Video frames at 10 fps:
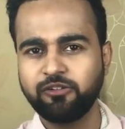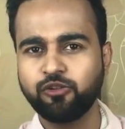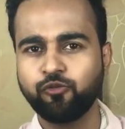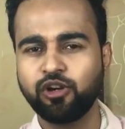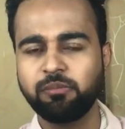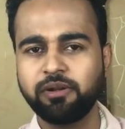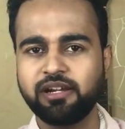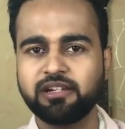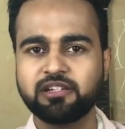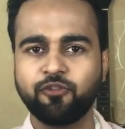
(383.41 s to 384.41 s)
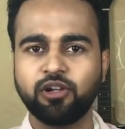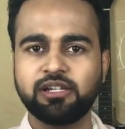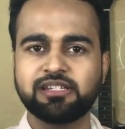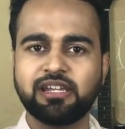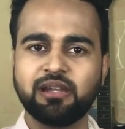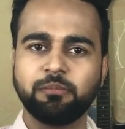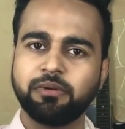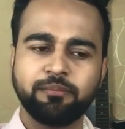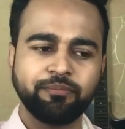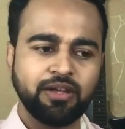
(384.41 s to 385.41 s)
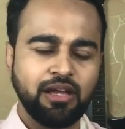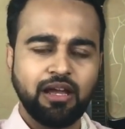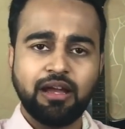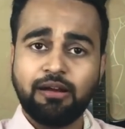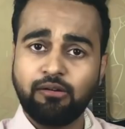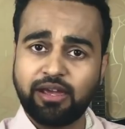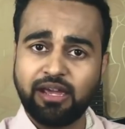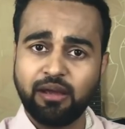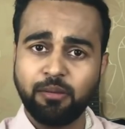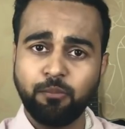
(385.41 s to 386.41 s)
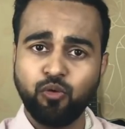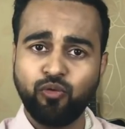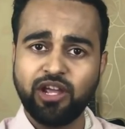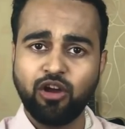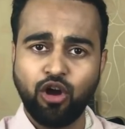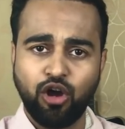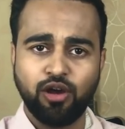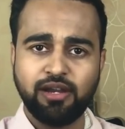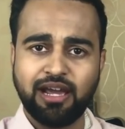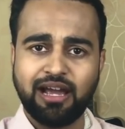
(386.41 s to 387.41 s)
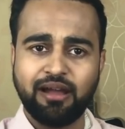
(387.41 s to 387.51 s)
to 40 minutes for the SIN number. Okay, moving on.